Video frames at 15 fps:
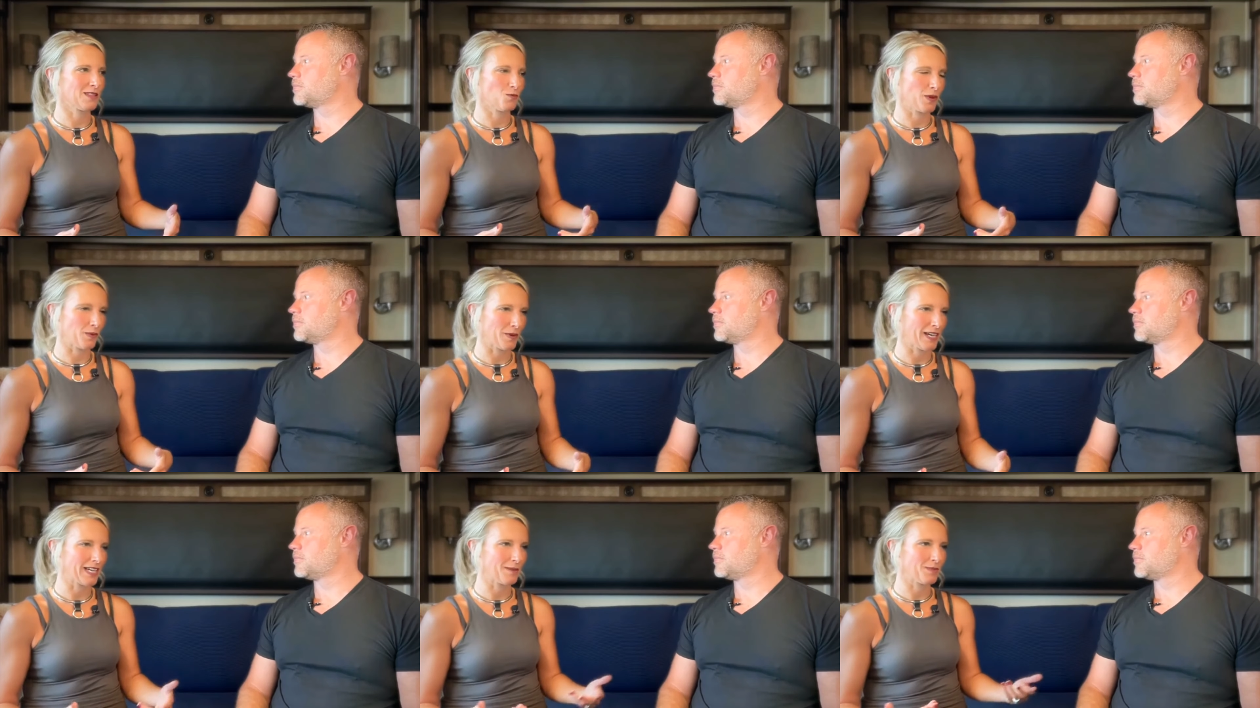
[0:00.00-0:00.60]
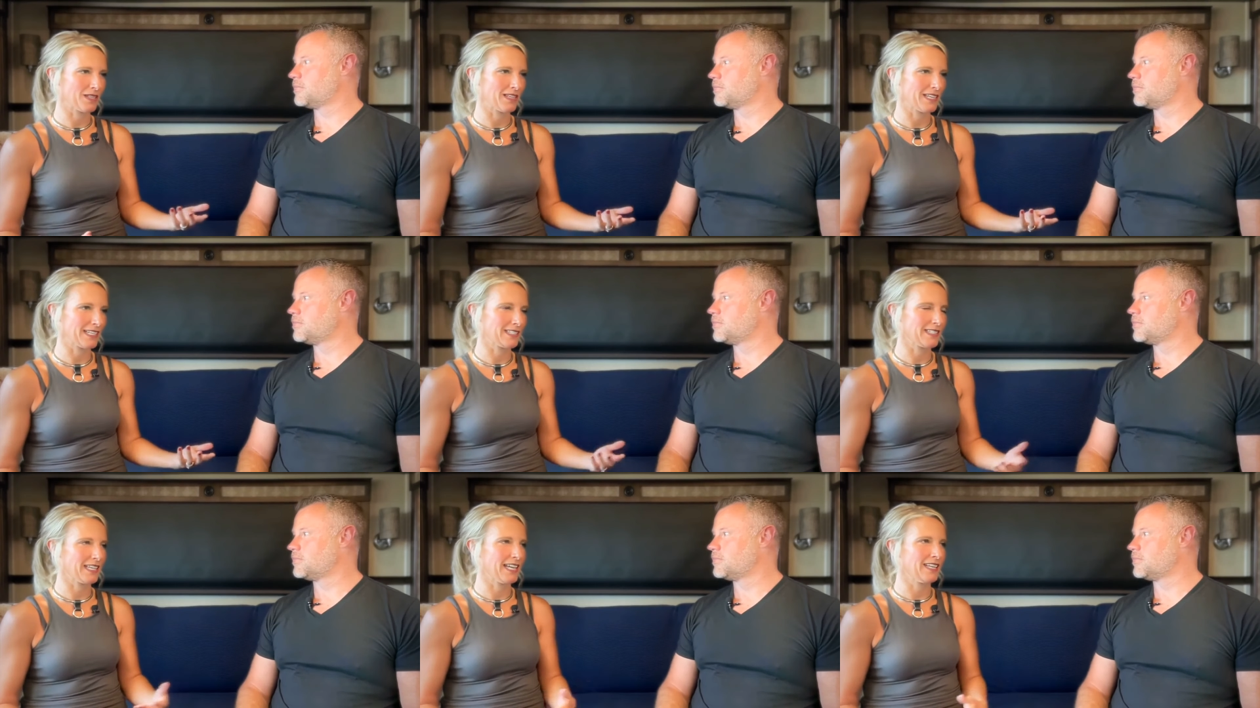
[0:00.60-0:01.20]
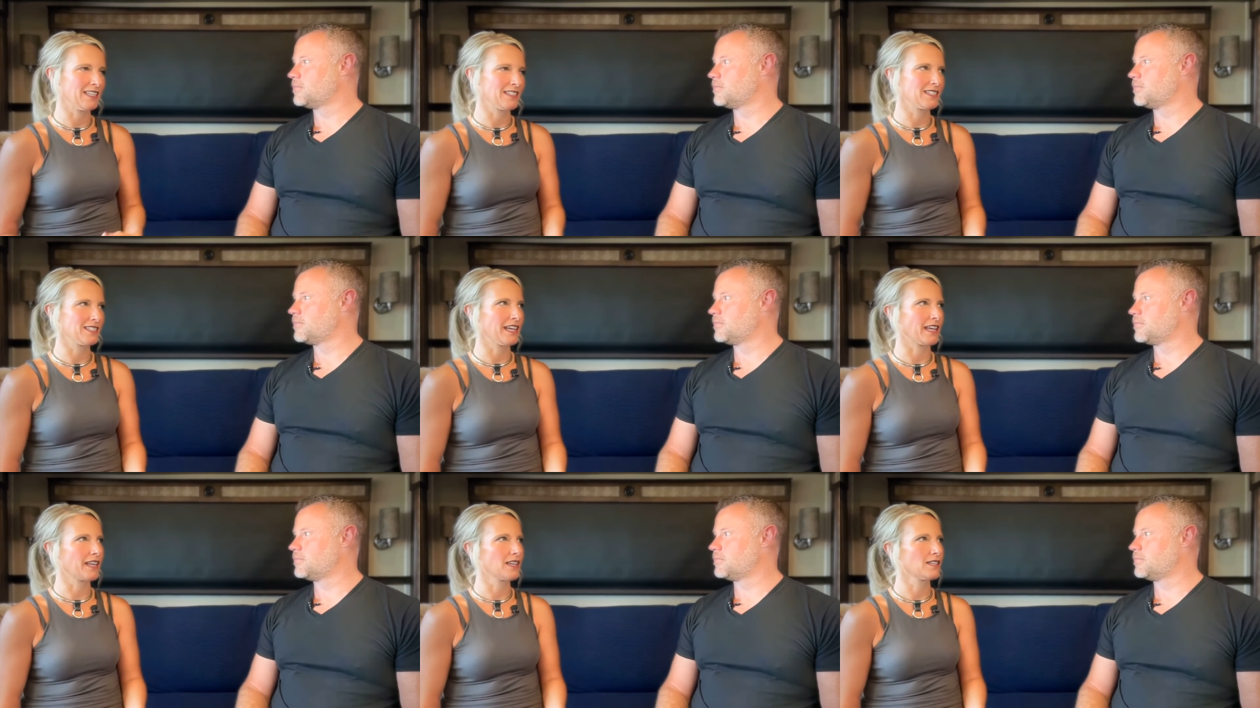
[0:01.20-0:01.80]
Speaker 1: we wake up the next day and it's
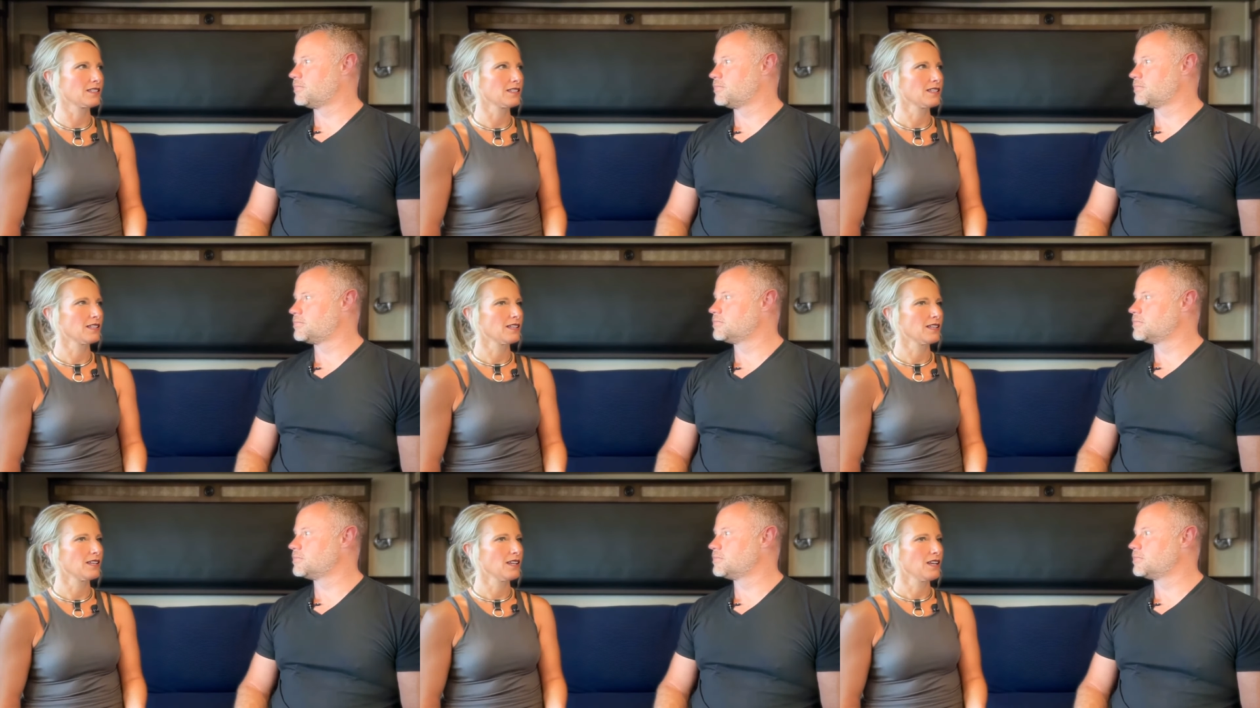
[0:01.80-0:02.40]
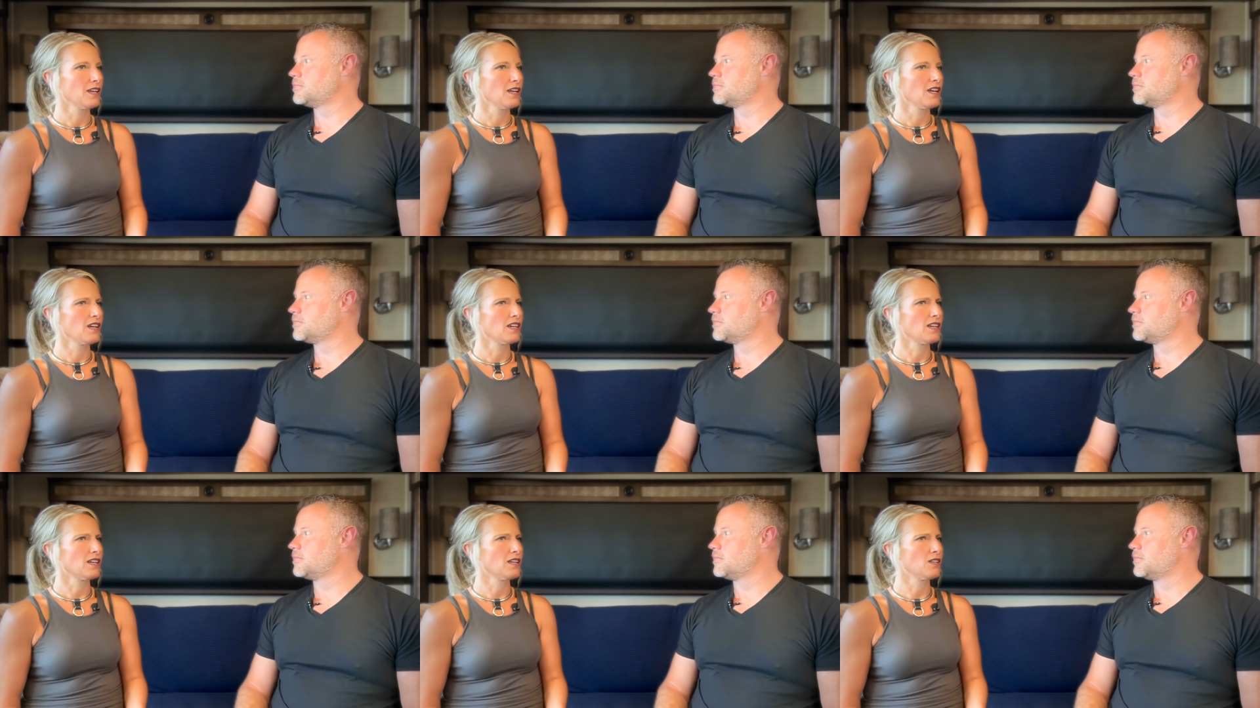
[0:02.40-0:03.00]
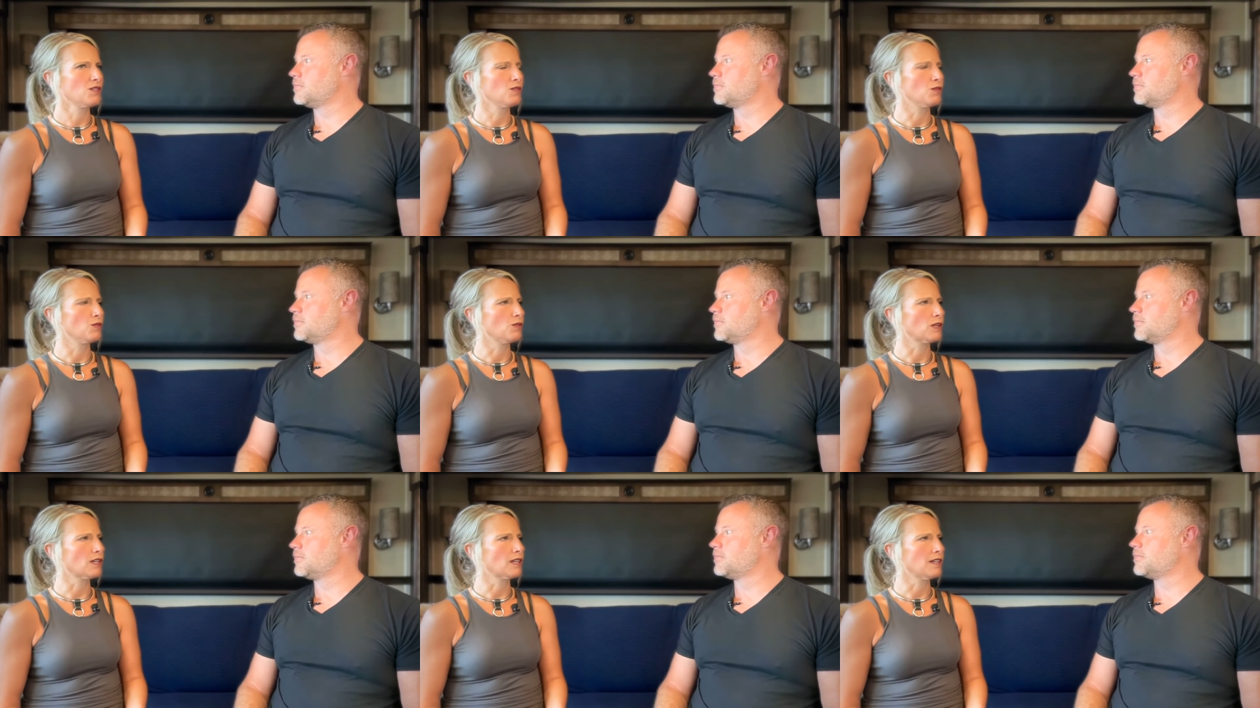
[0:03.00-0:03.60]
like, oh,
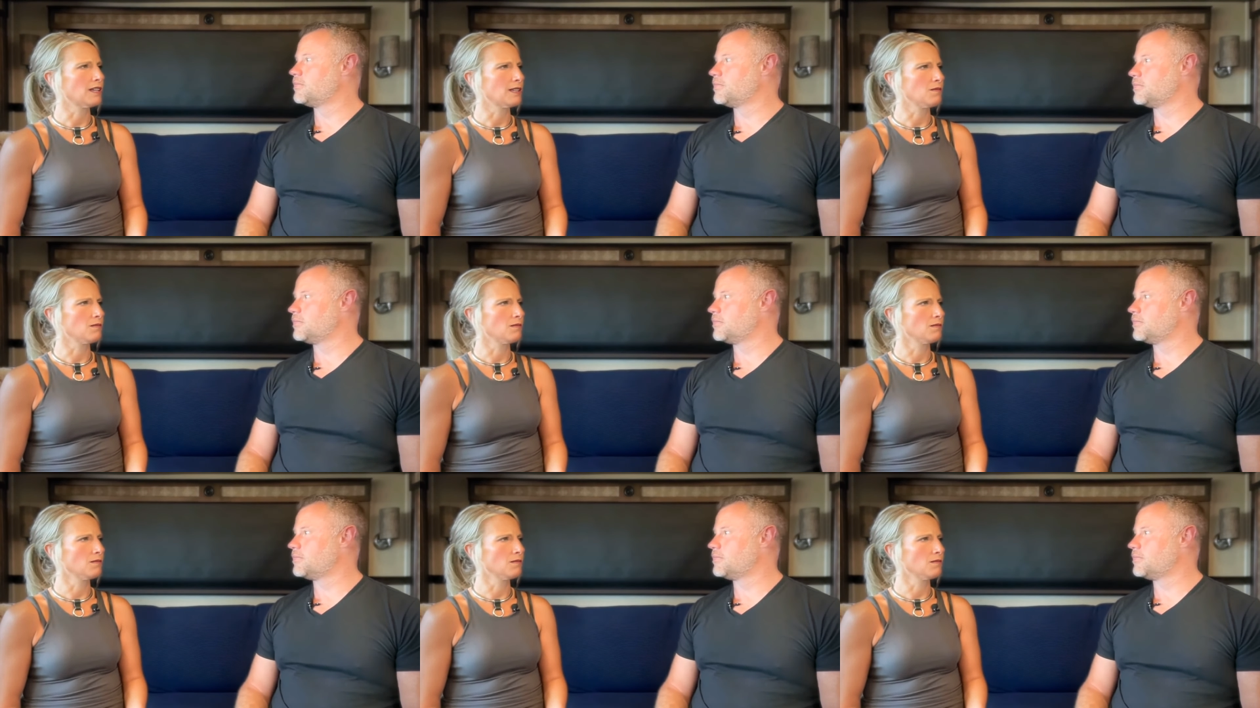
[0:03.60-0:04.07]
um,